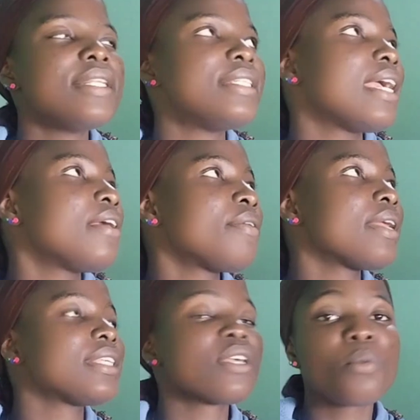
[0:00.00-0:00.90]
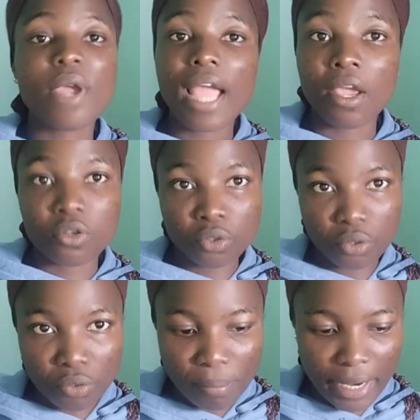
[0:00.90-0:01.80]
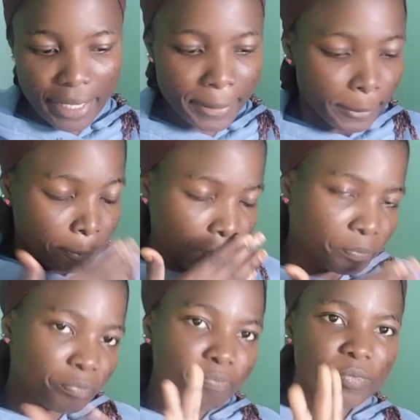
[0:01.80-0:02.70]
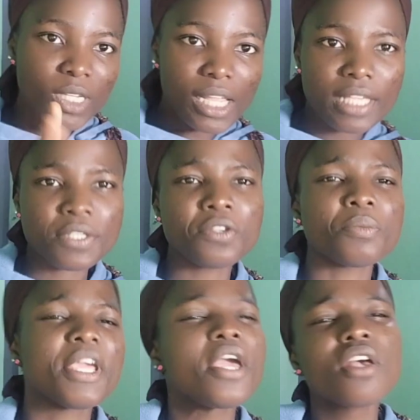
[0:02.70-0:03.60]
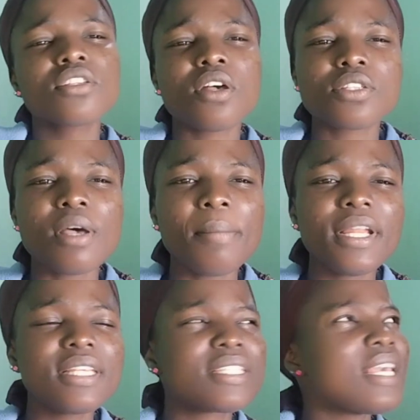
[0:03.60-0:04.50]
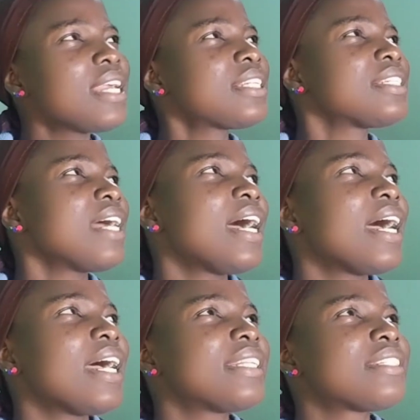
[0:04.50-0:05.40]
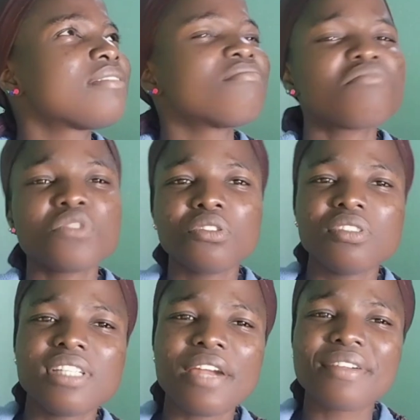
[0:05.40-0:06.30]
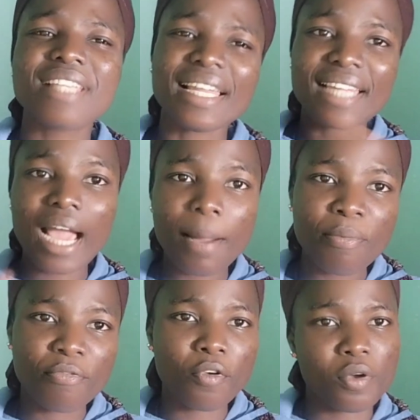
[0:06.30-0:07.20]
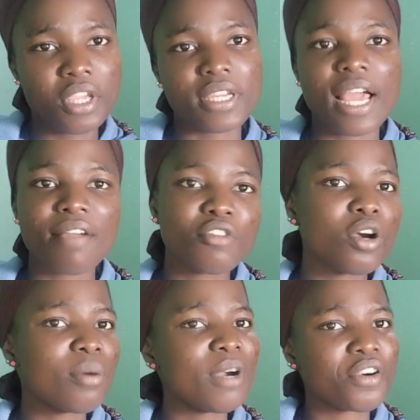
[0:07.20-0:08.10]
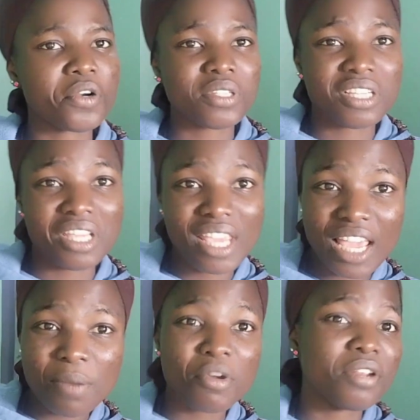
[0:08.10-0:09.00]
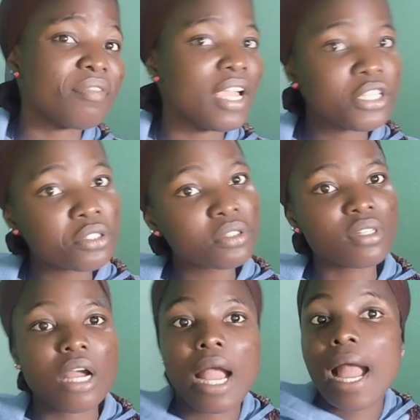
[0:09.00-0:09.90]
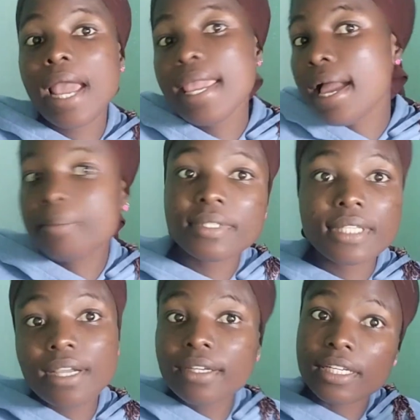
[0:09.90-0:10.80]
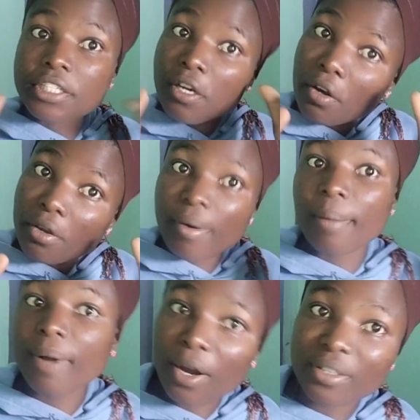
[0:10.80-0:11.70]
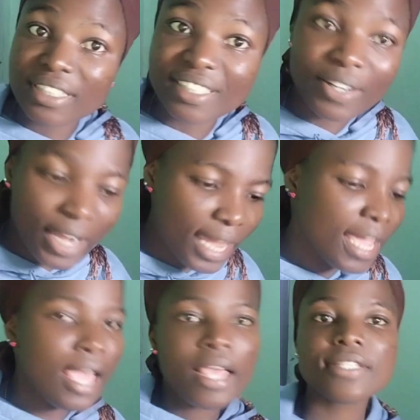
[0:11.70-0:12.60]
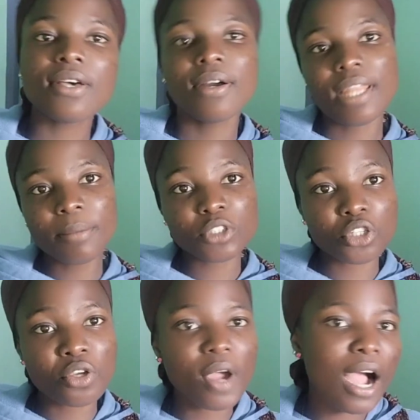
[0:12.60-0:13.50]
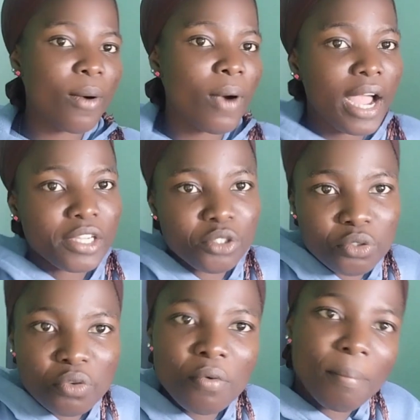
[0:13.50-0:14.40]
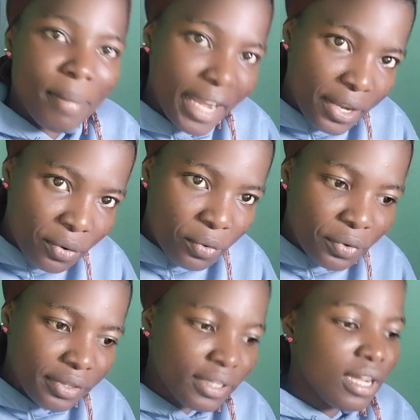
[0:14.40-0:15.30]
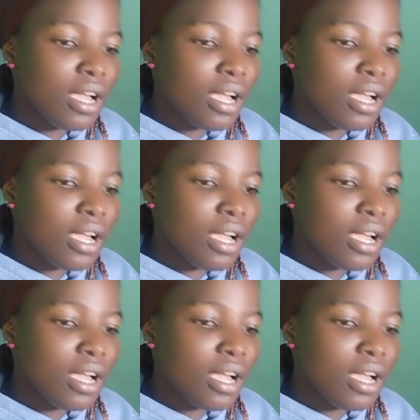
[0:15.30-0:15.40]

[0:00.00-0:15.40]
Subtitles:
there is a way I also do mine. Excuse me. So somebody said that there is an app for it. I've not come across it yet, but if I do, I am still gonna tell you about it. Okay, so let me show you how I do my own.